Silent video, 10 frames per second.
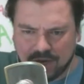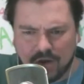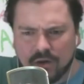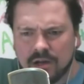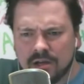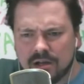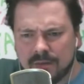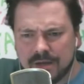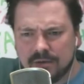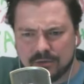You know, I
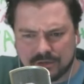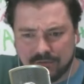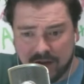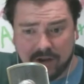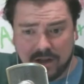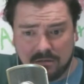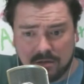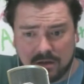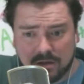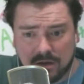mean, it was very
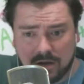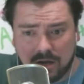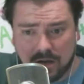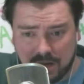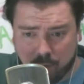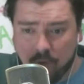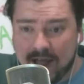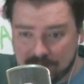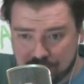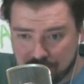
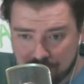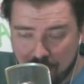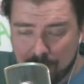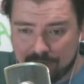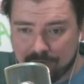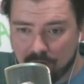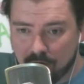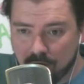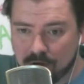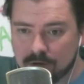irrational moment for
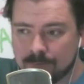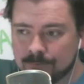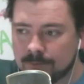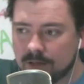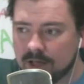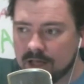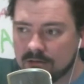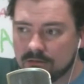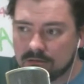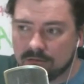her,
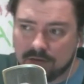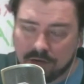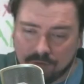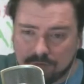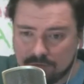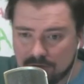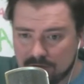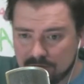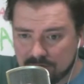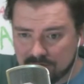and you know,
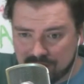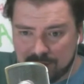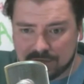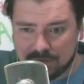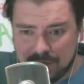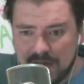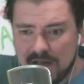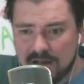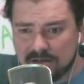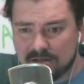it seems to
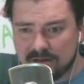me,